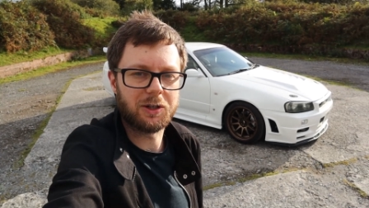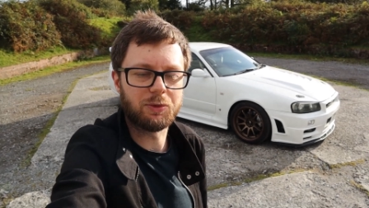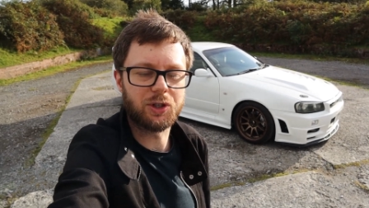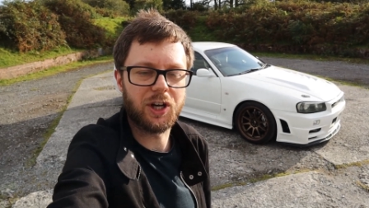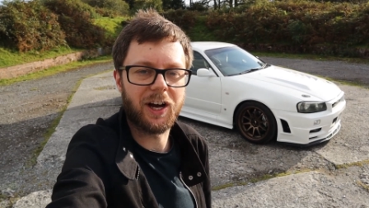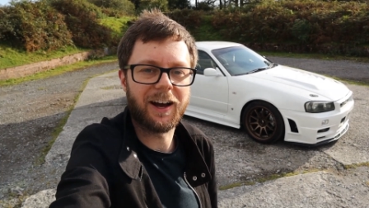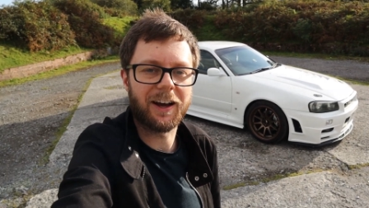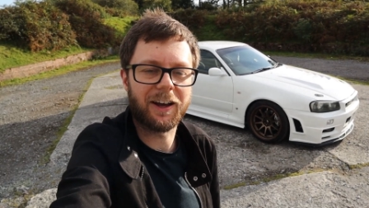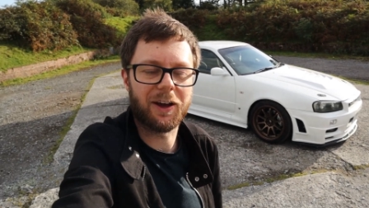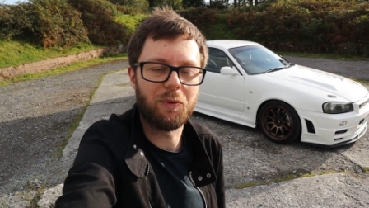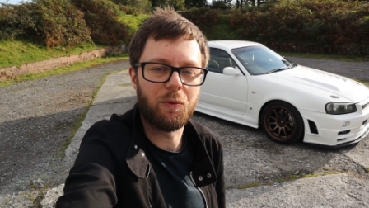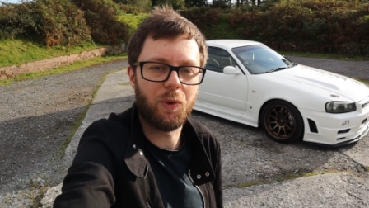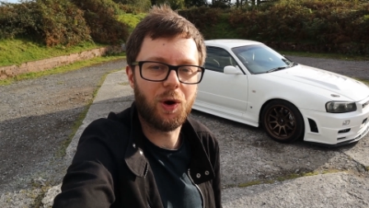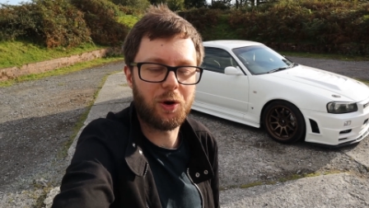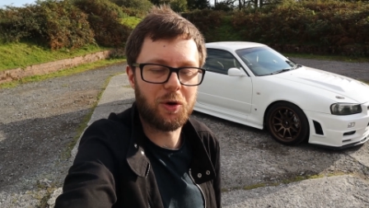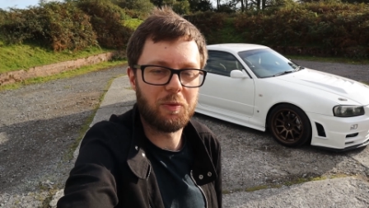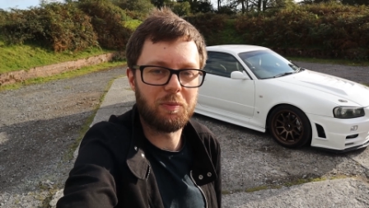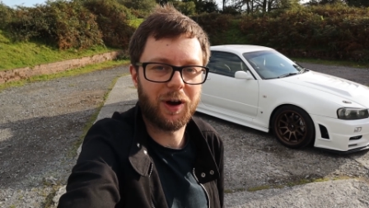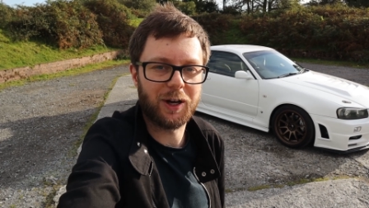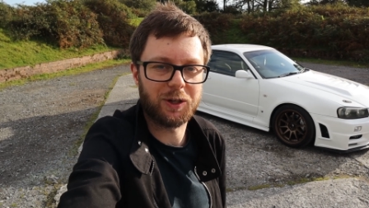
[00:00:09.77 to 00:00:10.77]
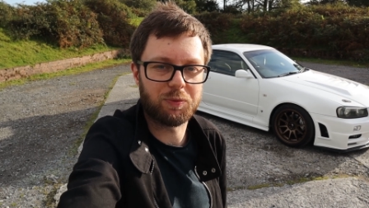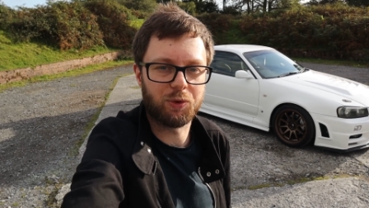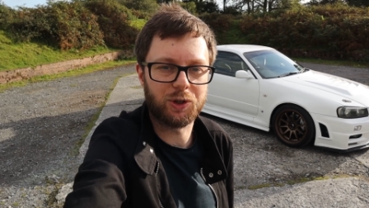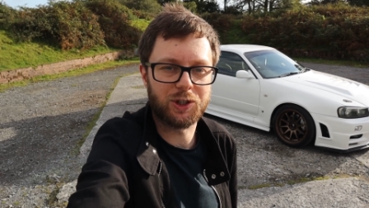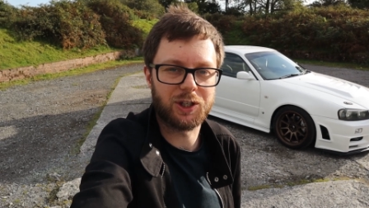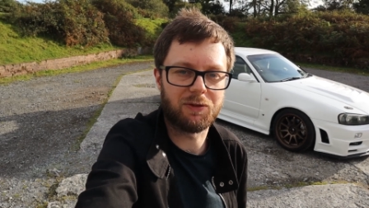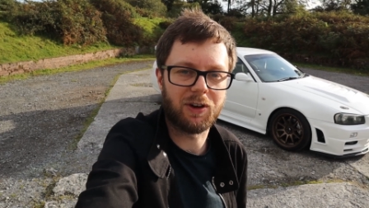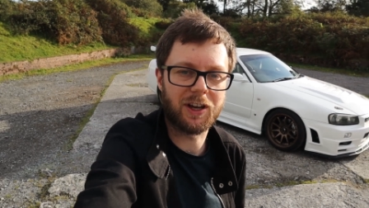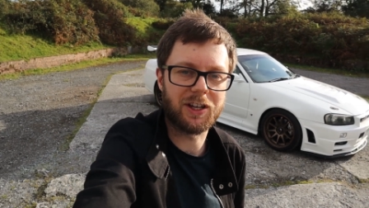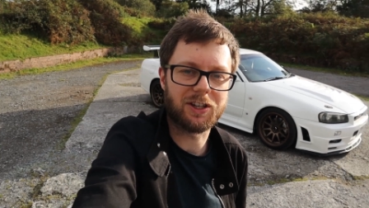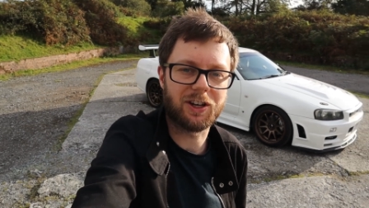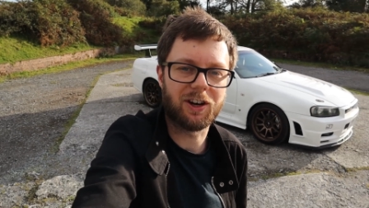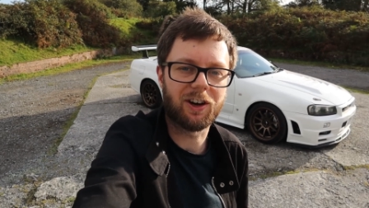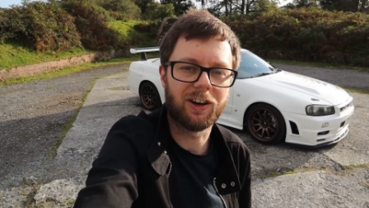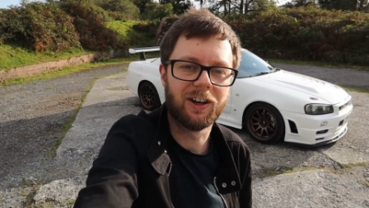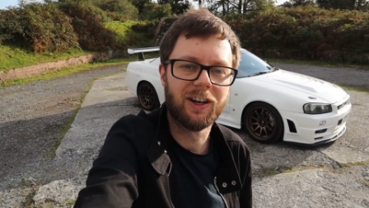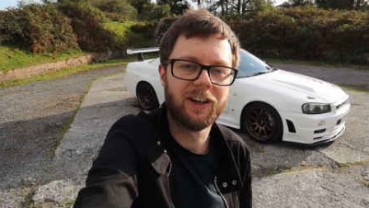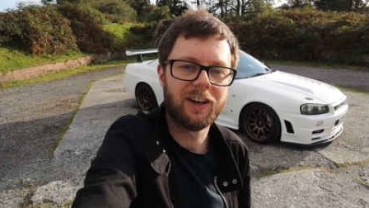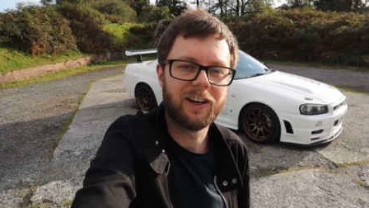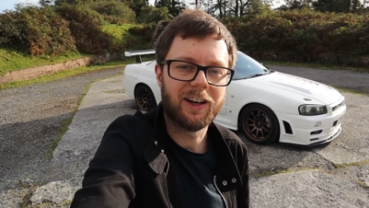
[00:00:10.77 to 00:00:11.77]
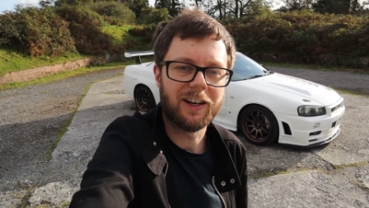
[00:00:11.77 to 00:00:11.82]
I'm Jack and welcome back to Project Race Car.